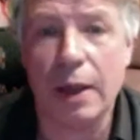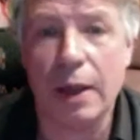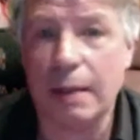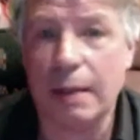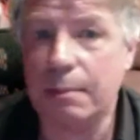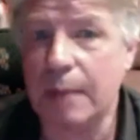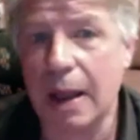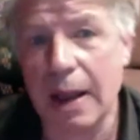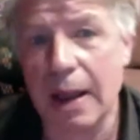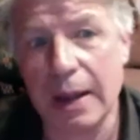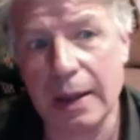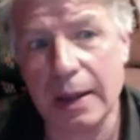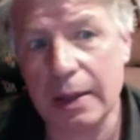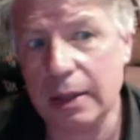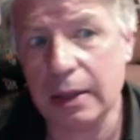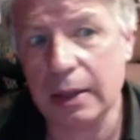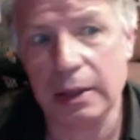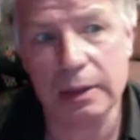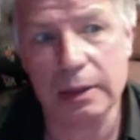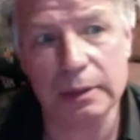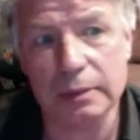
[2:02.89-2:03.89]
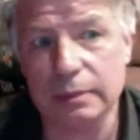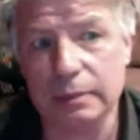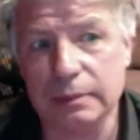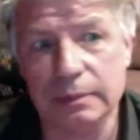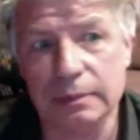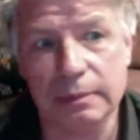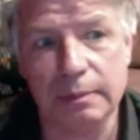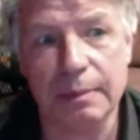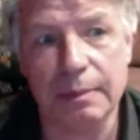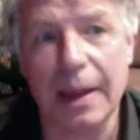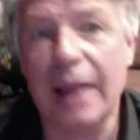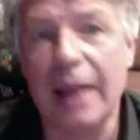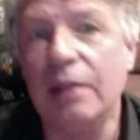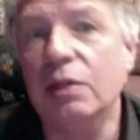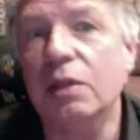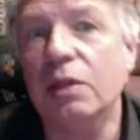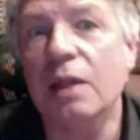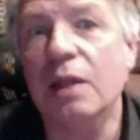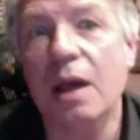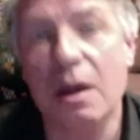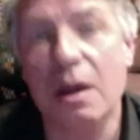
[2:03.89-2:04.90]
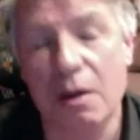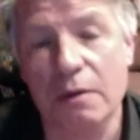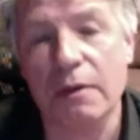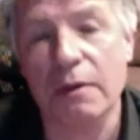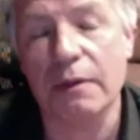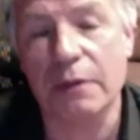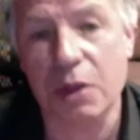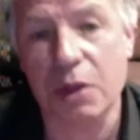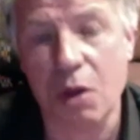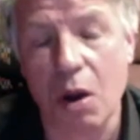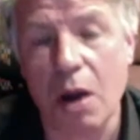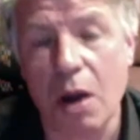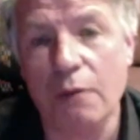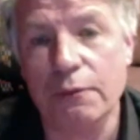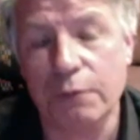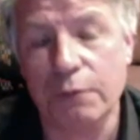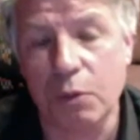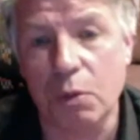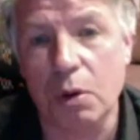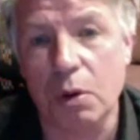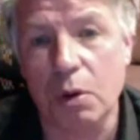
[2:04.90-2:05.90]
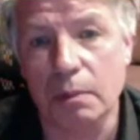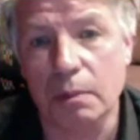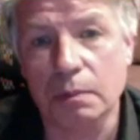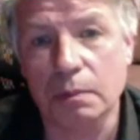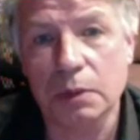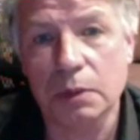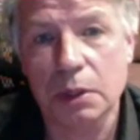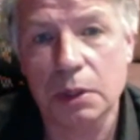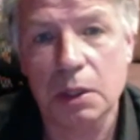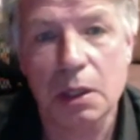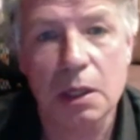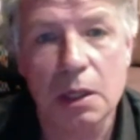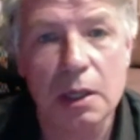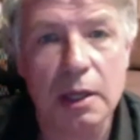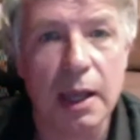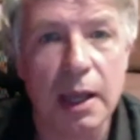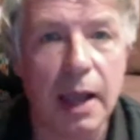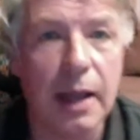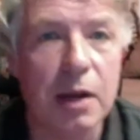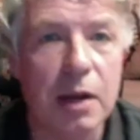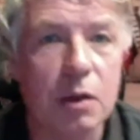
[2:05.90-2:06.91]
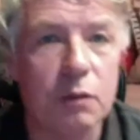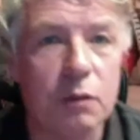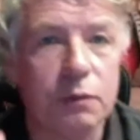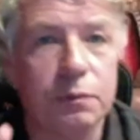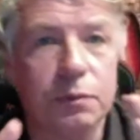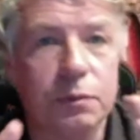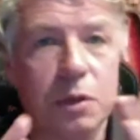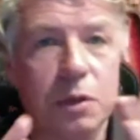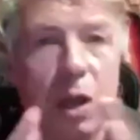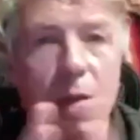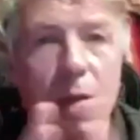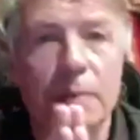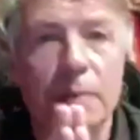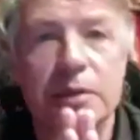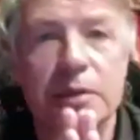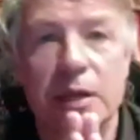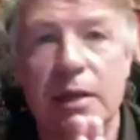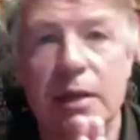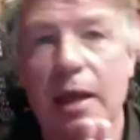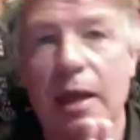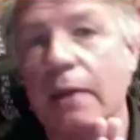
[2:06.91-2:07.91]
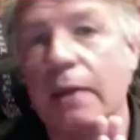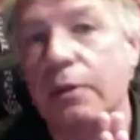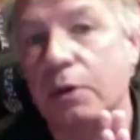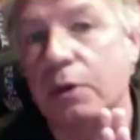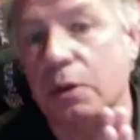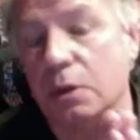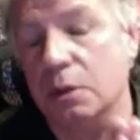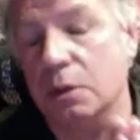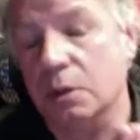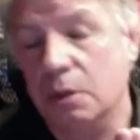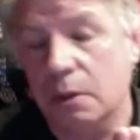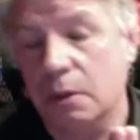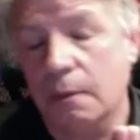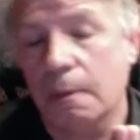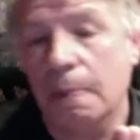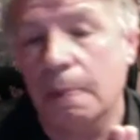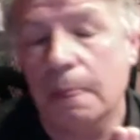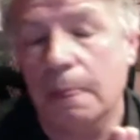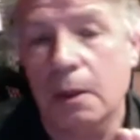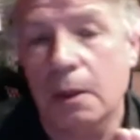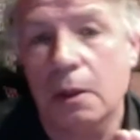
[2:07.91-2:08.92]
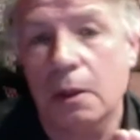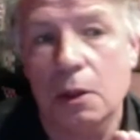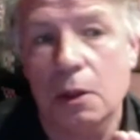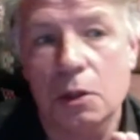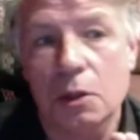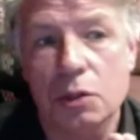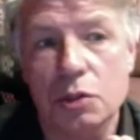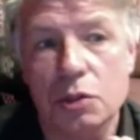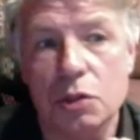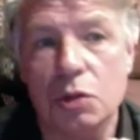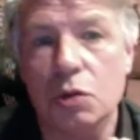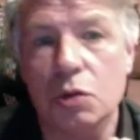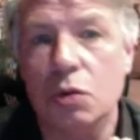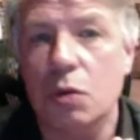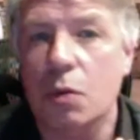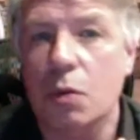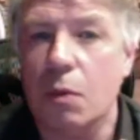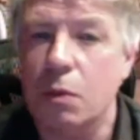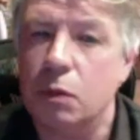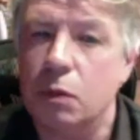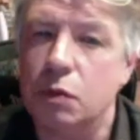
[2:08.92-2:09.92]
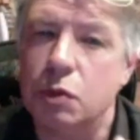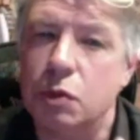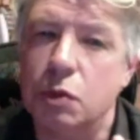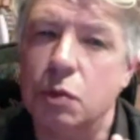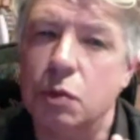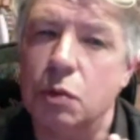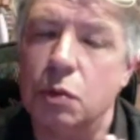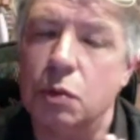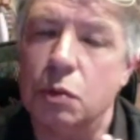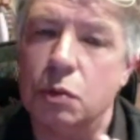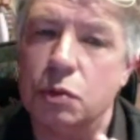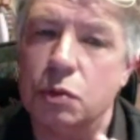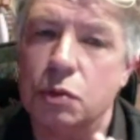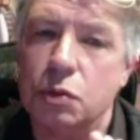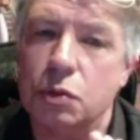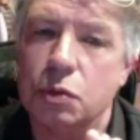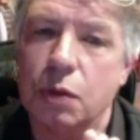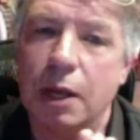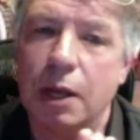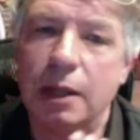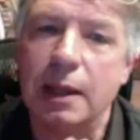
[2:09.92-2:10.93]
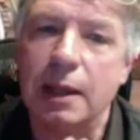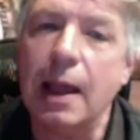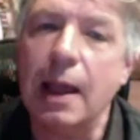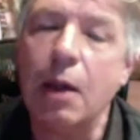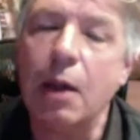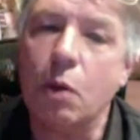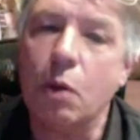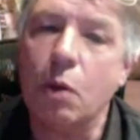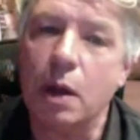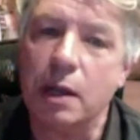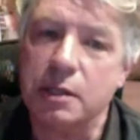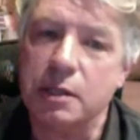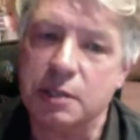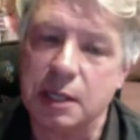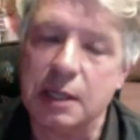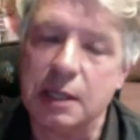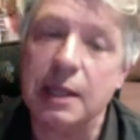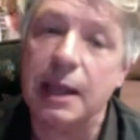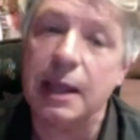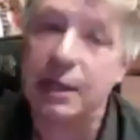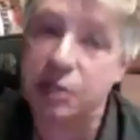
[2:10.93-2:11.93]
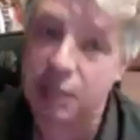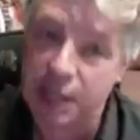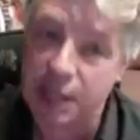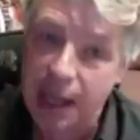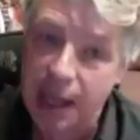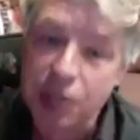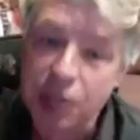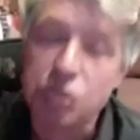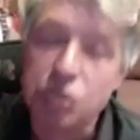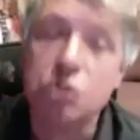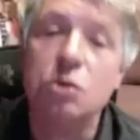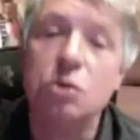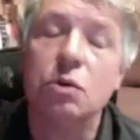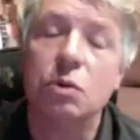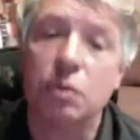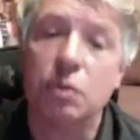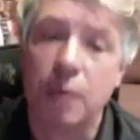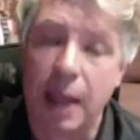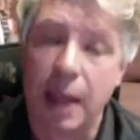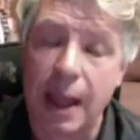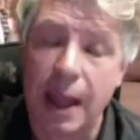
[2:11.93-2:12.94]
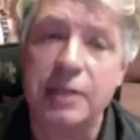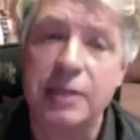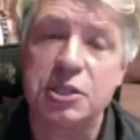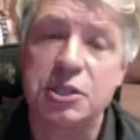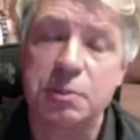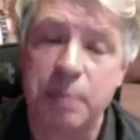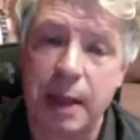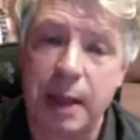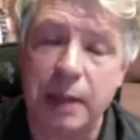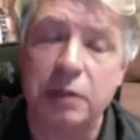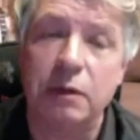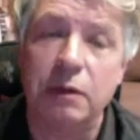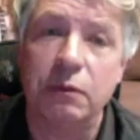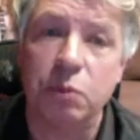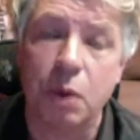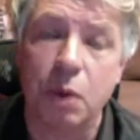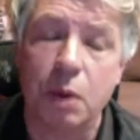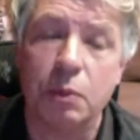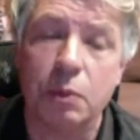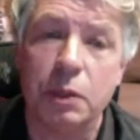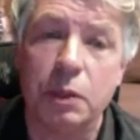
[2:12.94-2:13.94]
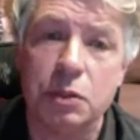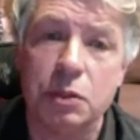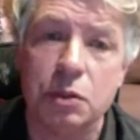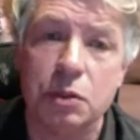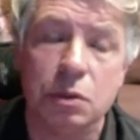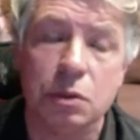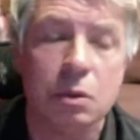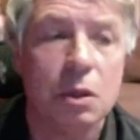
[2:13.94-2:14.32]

my love of the art form kind of come together to allow us in the educational aspect of what we do